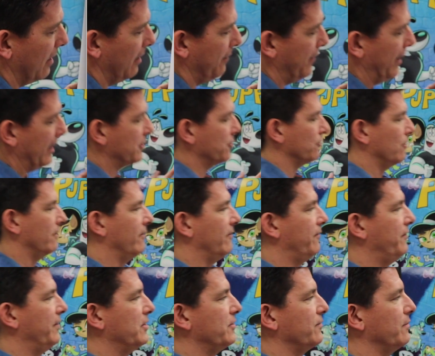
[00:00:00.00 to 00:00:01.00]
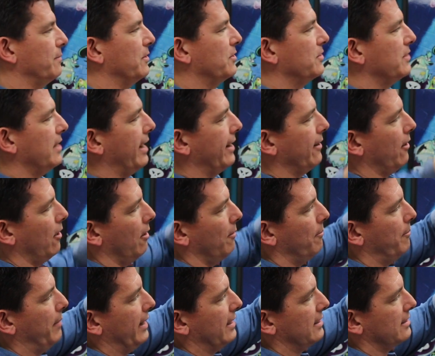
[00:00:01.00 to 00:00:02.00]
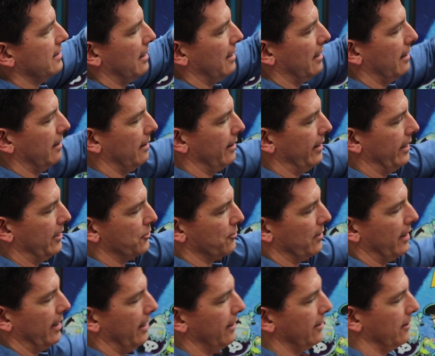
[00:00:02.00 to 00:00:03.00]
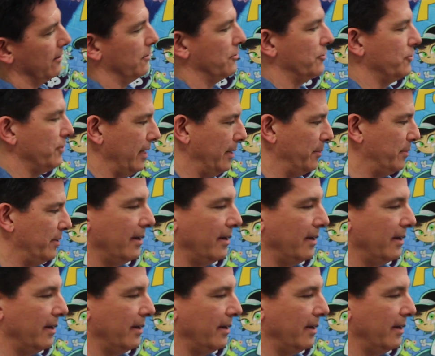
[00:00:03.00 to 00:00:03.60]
that's sort of a fist from the side, all based on a triangular shape.